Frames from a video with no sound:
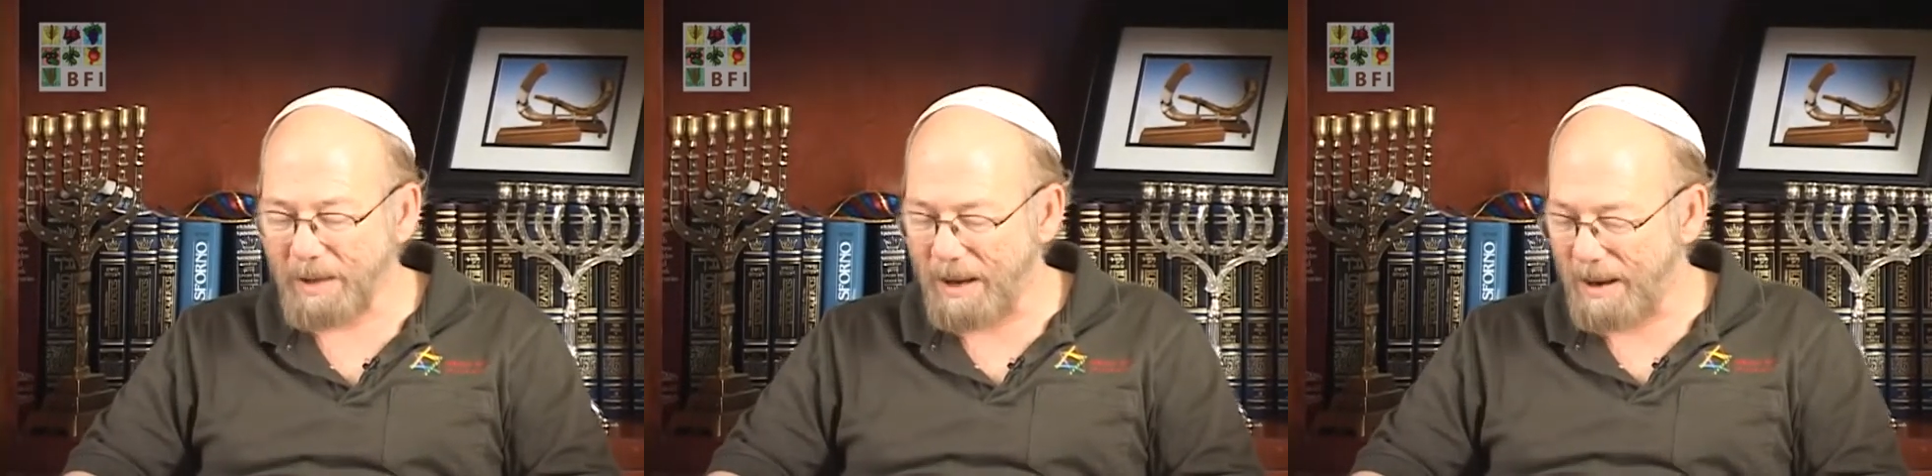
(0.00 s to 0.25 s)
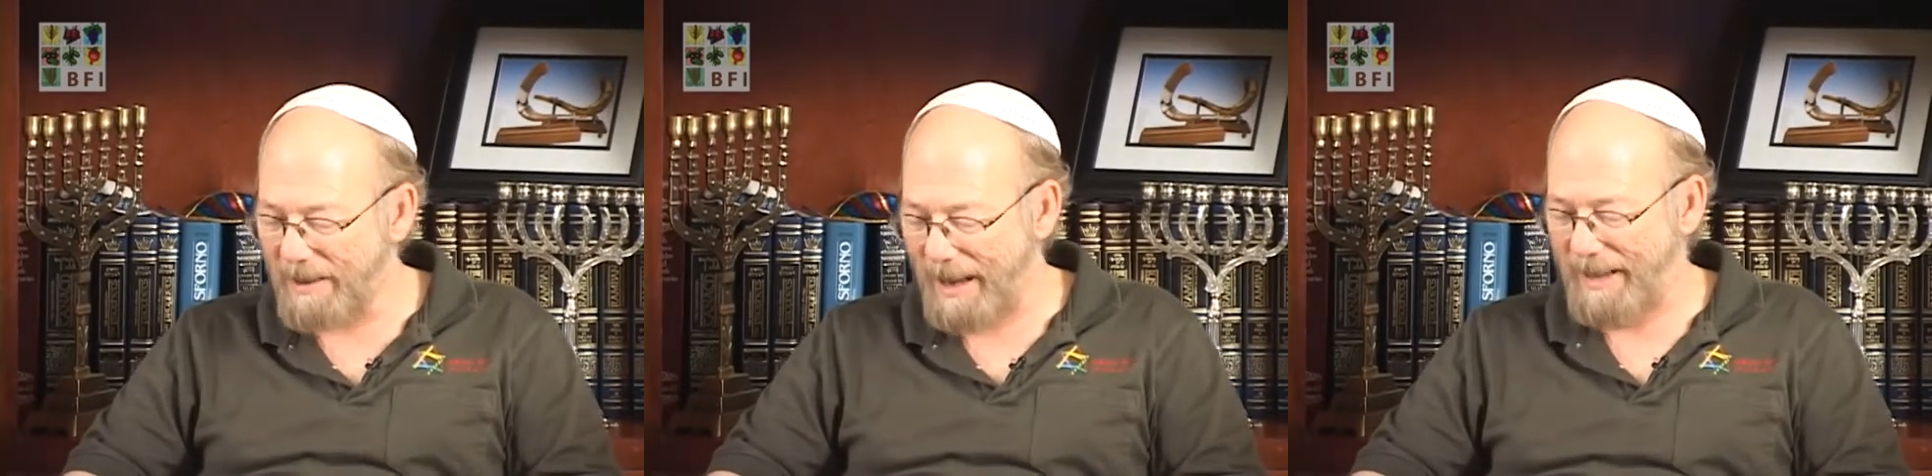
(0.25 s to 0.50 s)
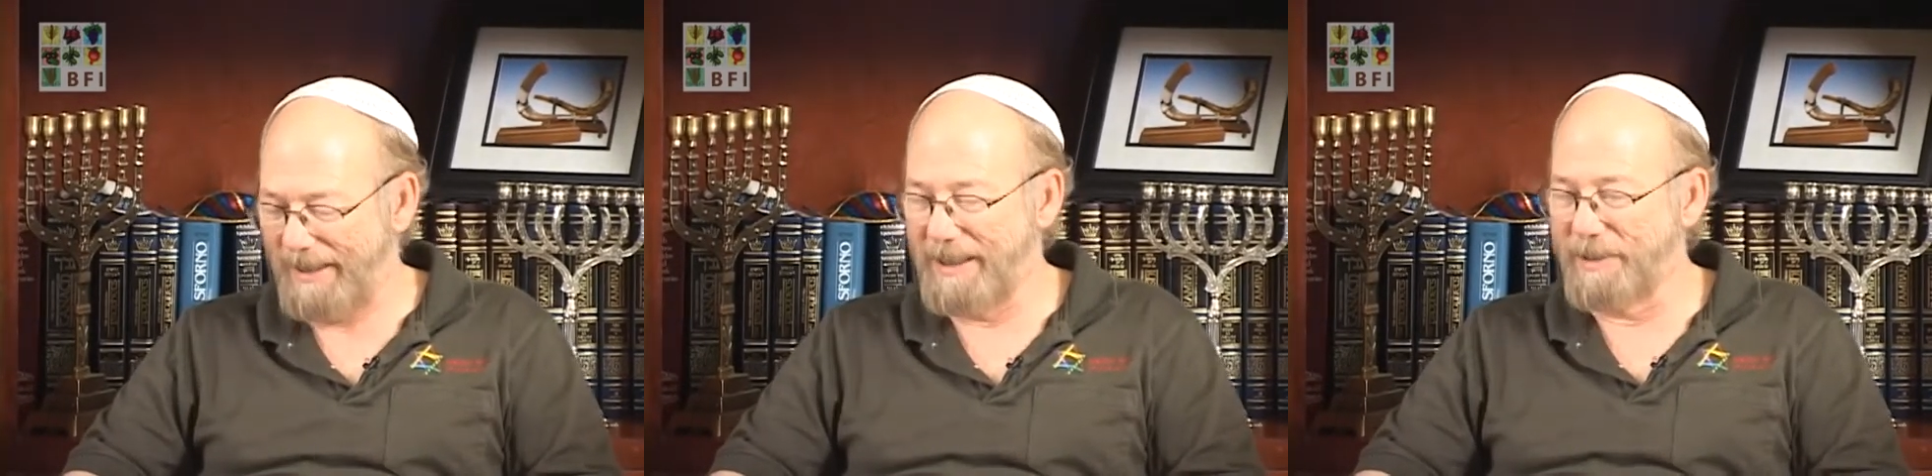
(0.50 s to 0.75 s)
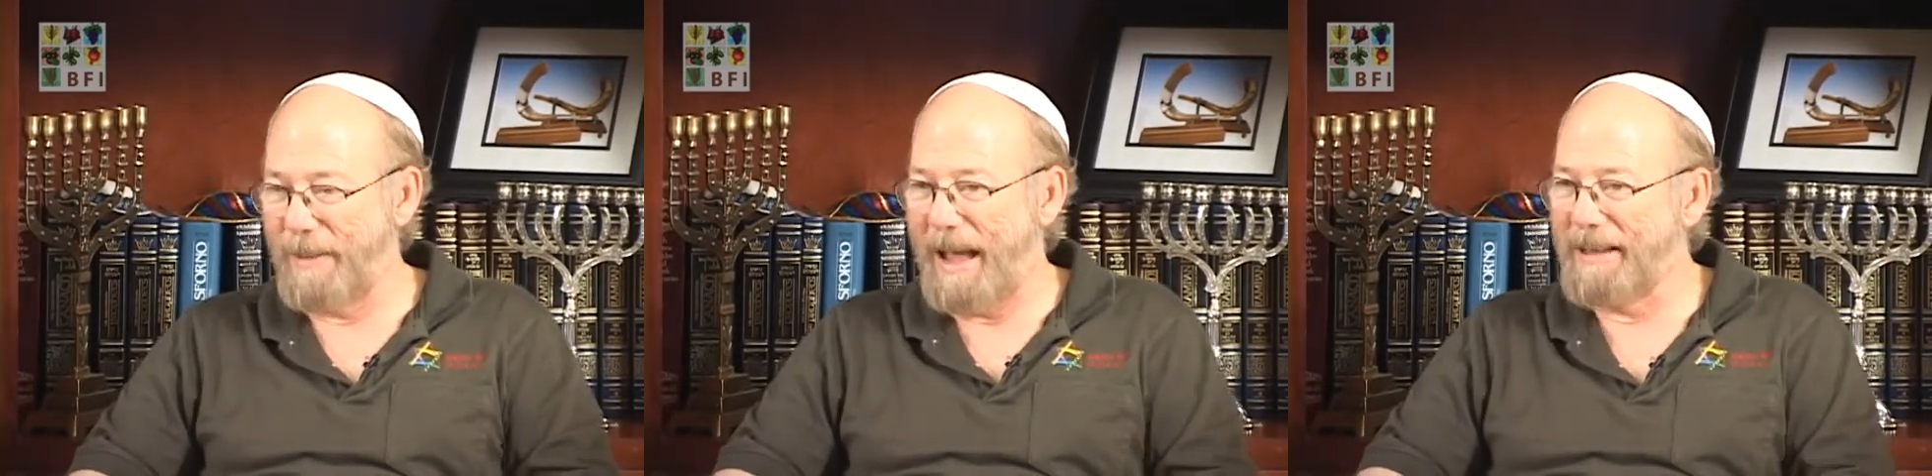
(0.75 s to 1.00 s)
All right,
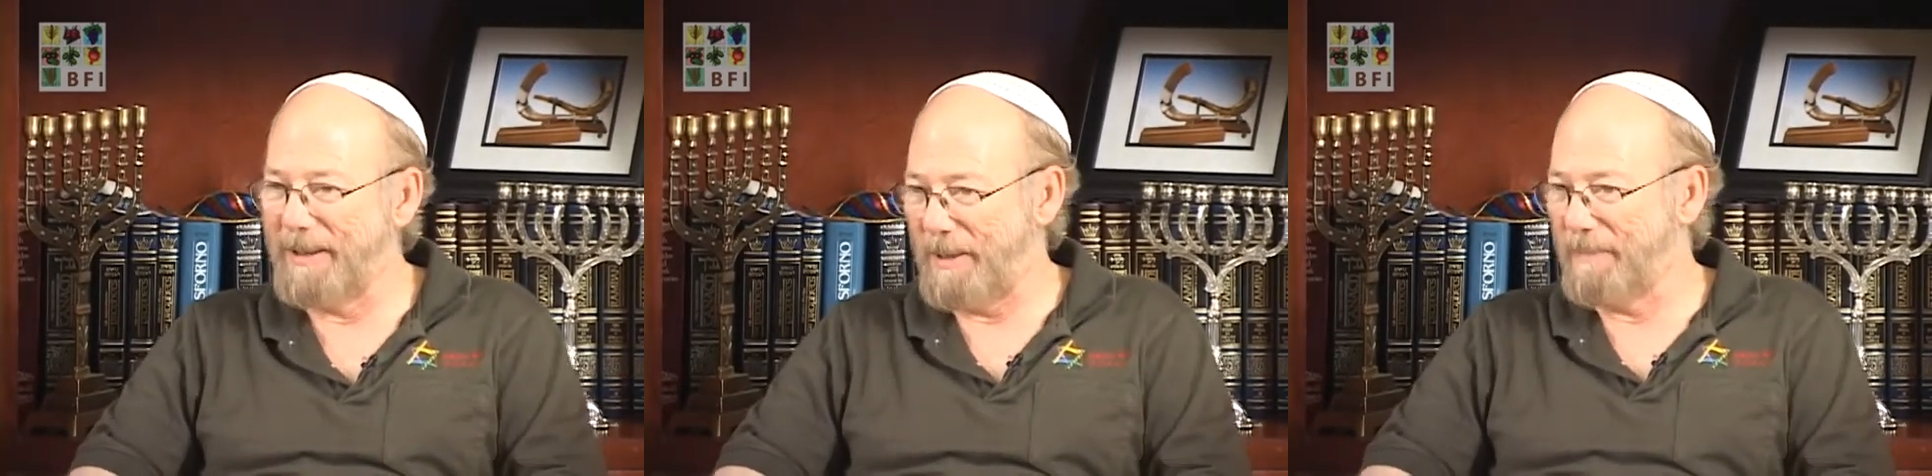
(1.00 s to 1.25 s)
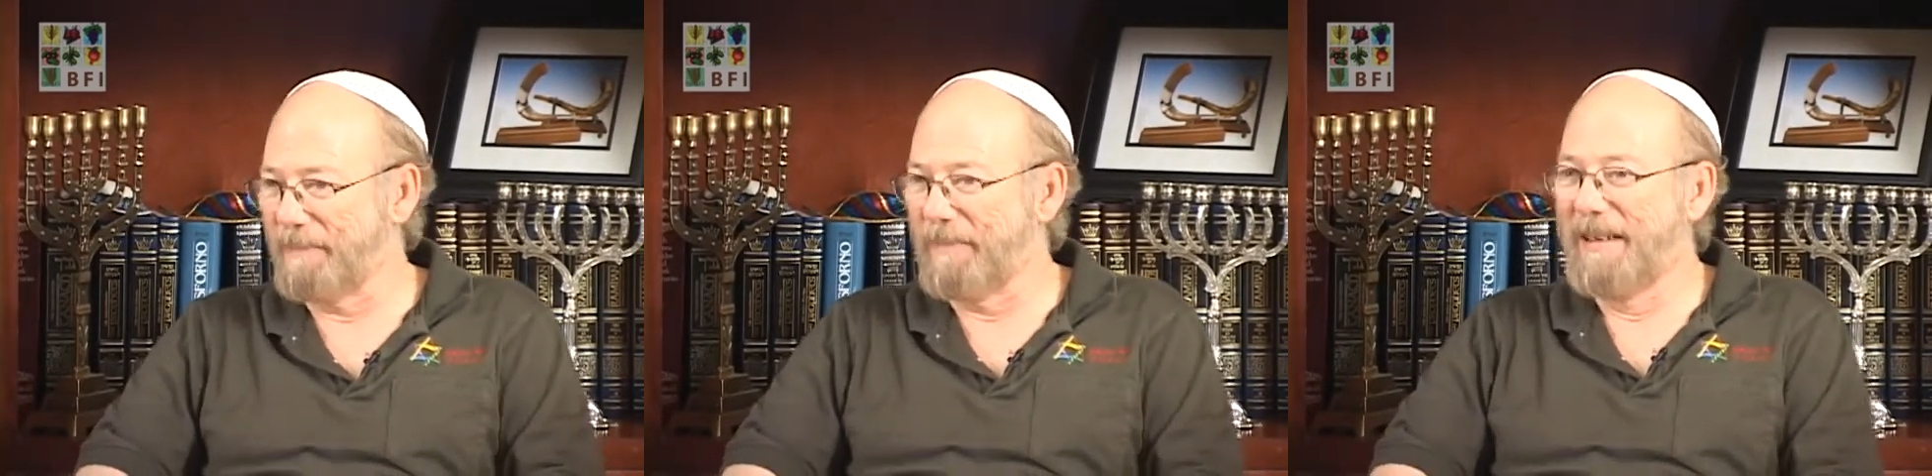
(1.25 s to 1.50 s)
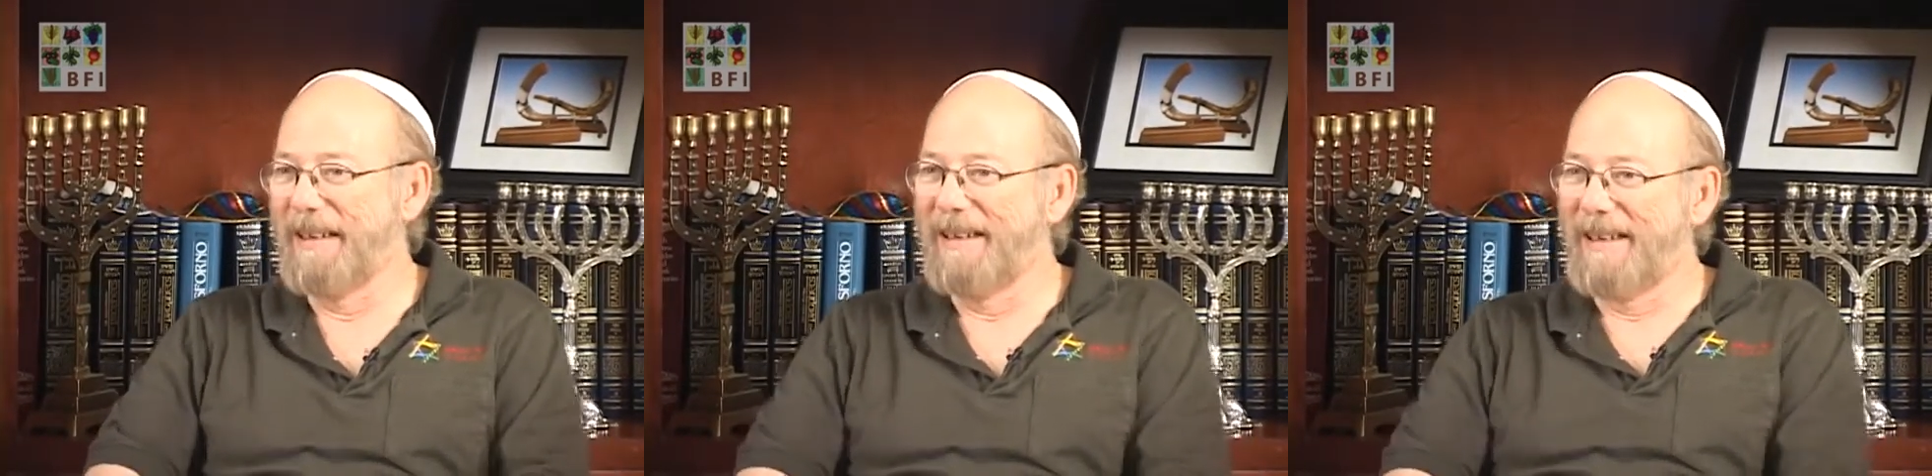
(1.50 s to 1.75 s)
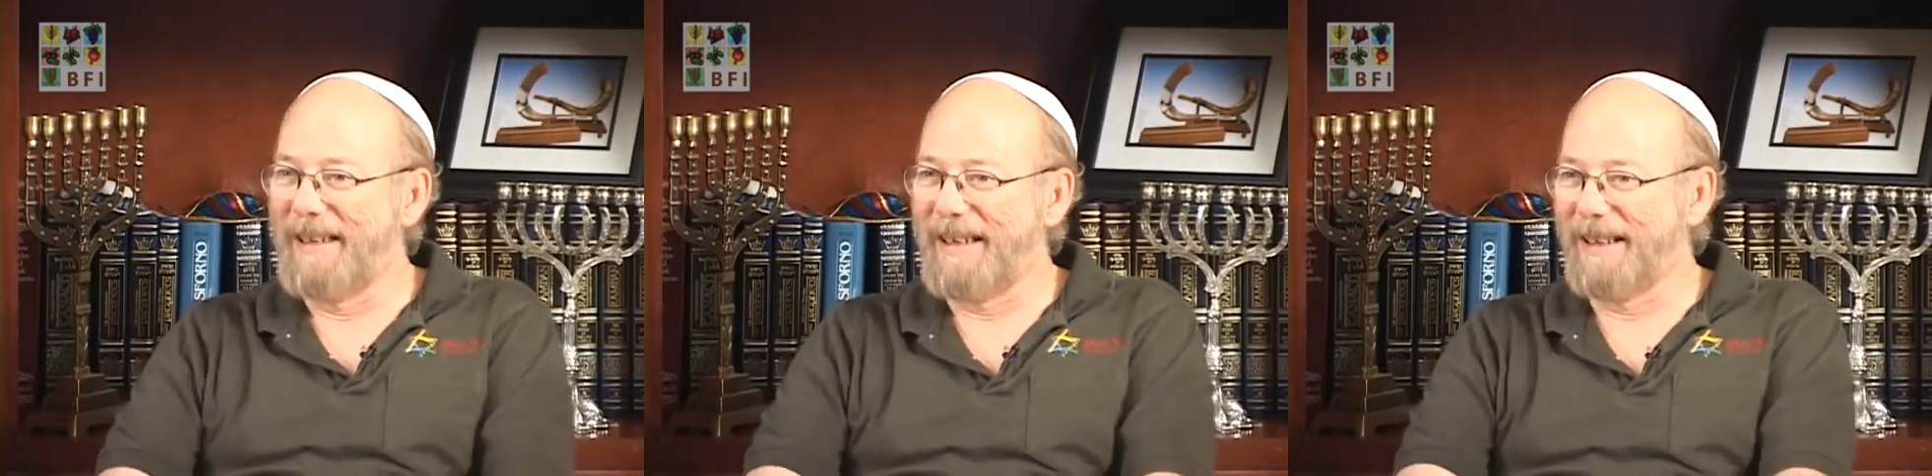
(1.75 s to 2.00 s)
let's back up
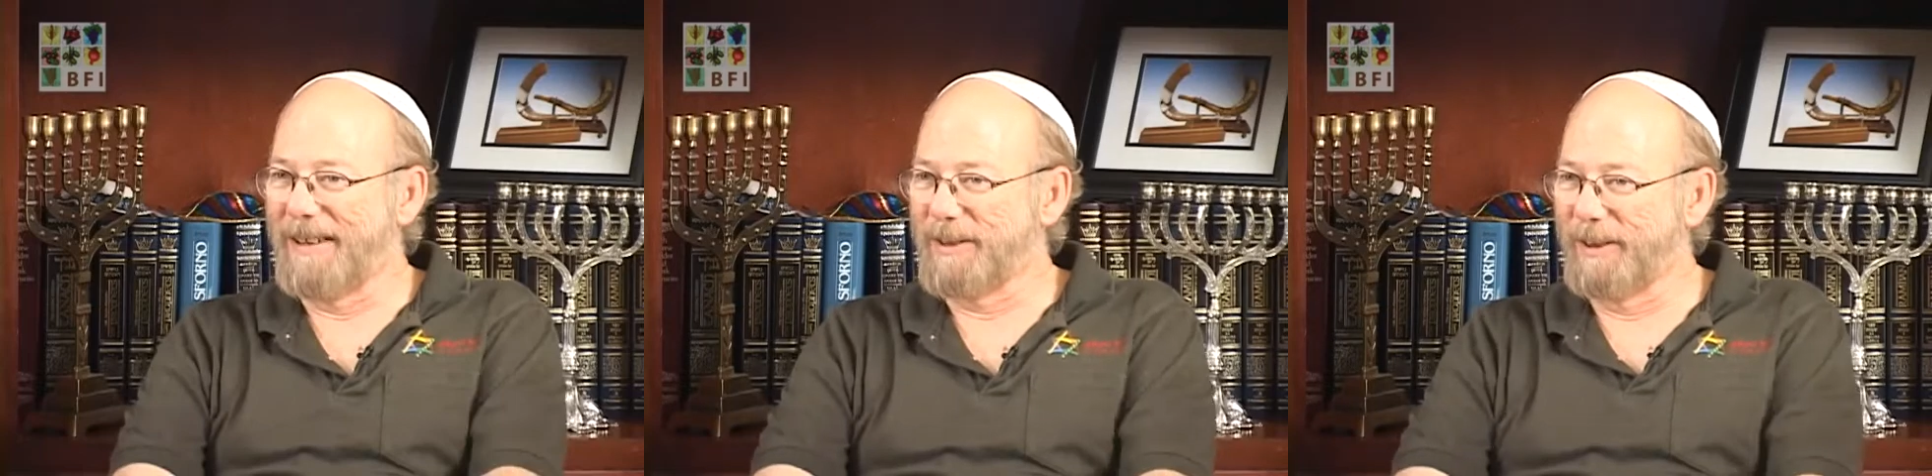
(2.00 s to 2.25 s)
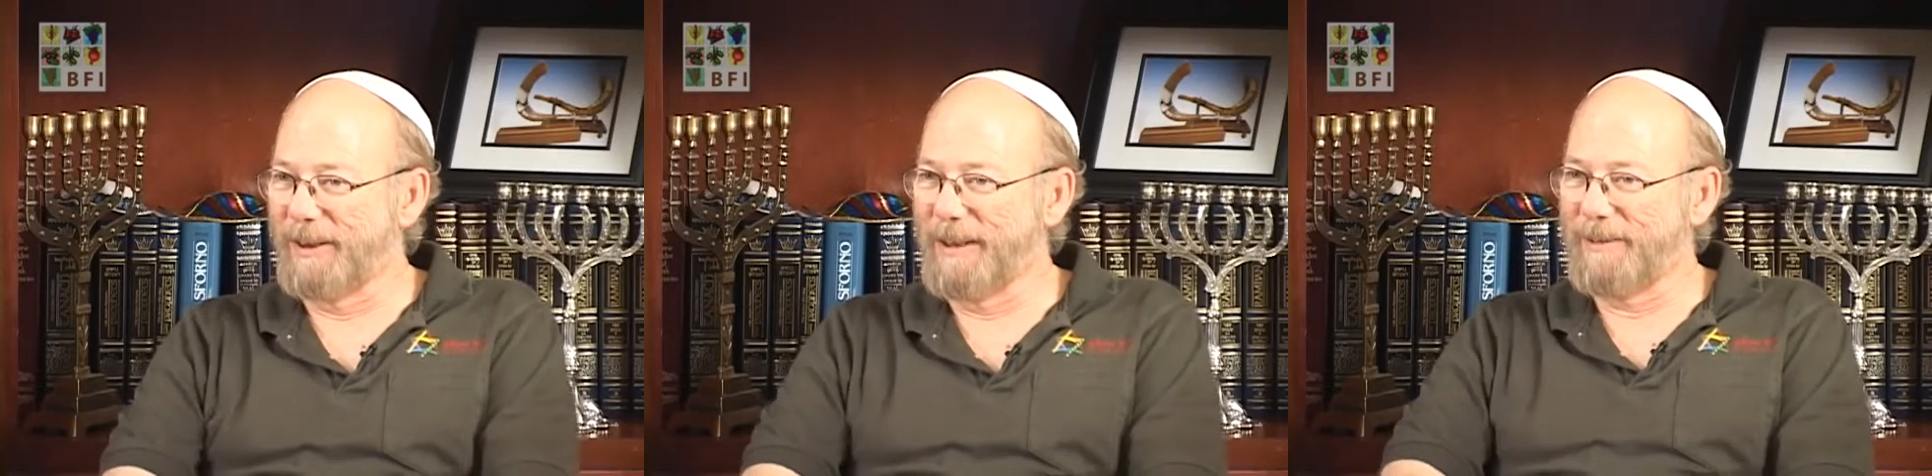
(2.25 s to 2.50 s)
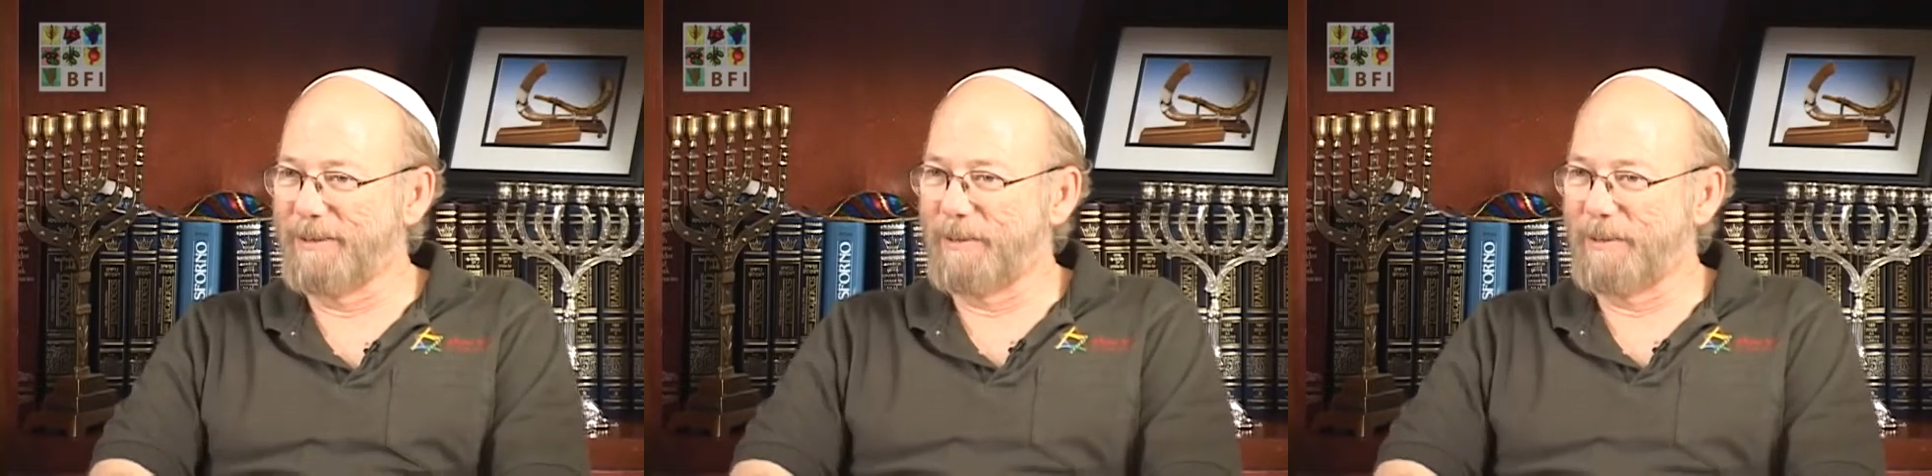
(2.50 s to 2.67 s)
and let's look at